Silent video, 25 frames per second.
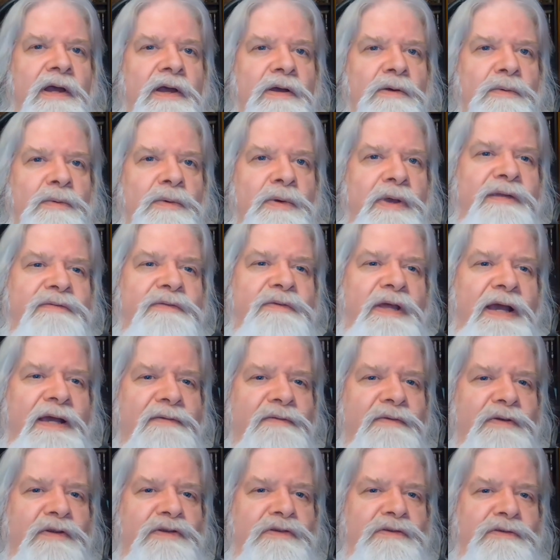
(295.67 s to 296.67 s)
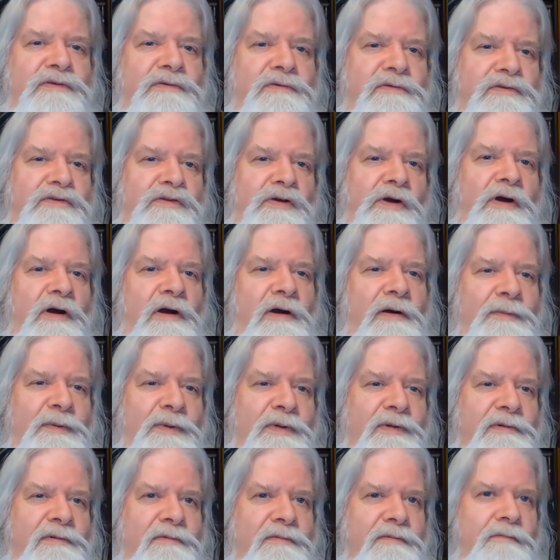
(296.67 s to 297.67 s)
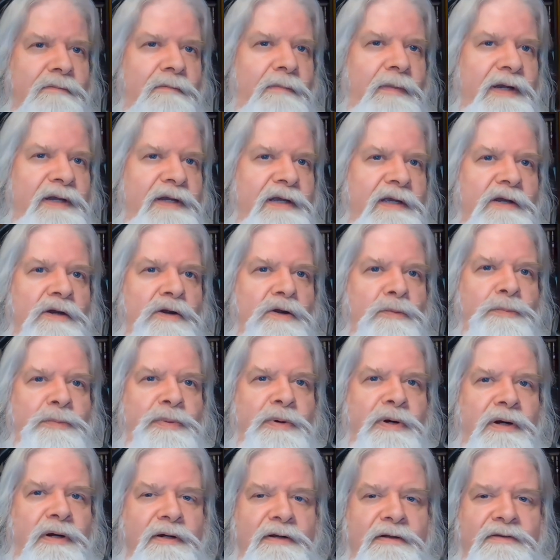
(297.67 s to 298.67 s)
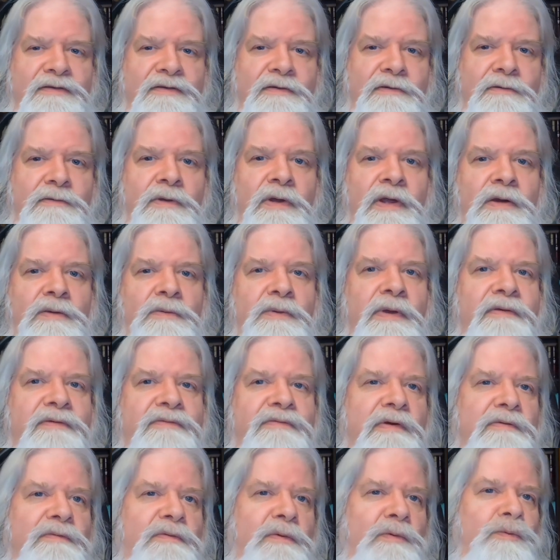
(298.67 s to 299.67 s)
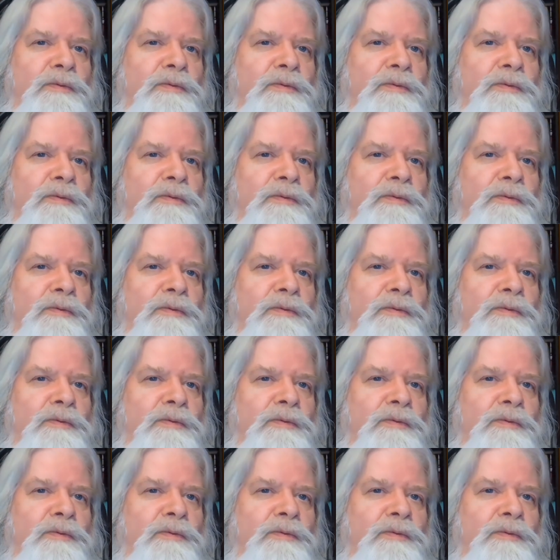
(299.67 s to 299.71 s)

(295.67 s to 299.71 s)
We have to have a job and money in our pockets, and We have to have a